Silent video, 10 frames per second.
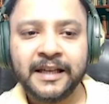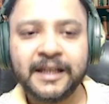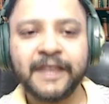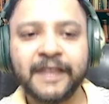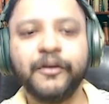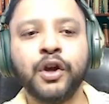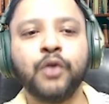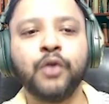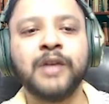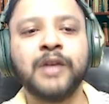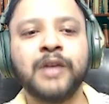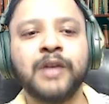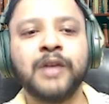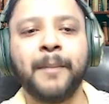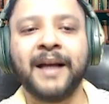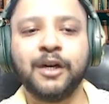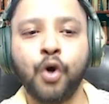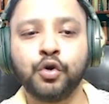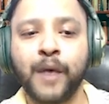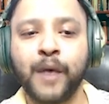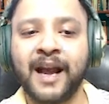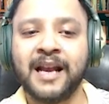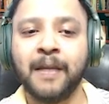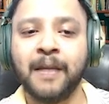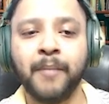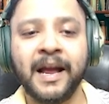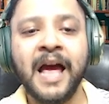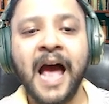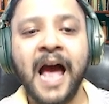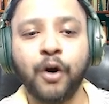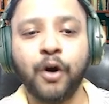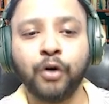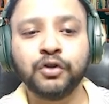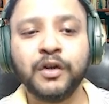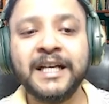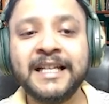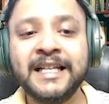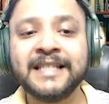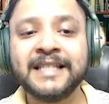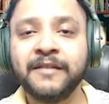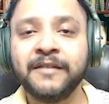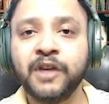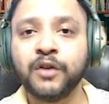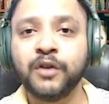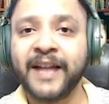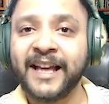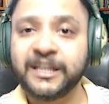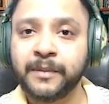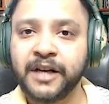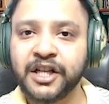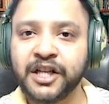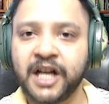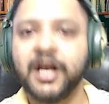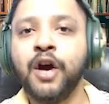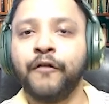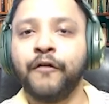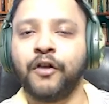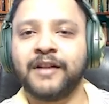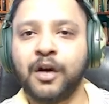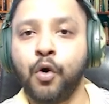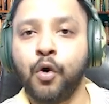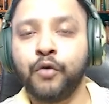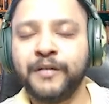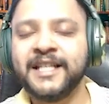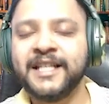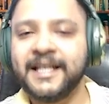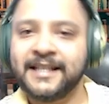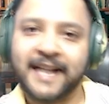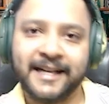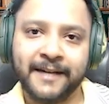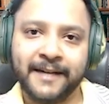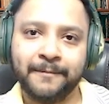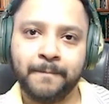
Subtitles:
giving you the Python code to square a number, and also it is giving you the explanation for the code which it is writing.